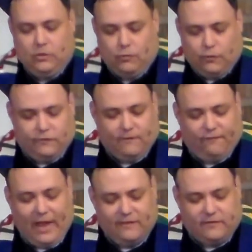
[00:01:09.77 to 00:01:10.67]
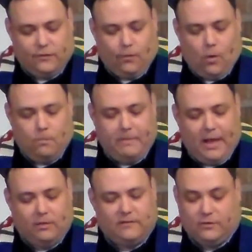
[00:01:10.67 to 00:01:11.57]
you used to fasten your own
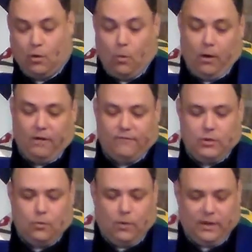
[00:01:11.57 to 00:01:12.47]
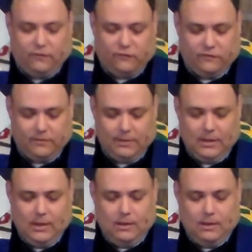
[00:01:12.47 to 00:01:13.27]
belt and go wherever you wished.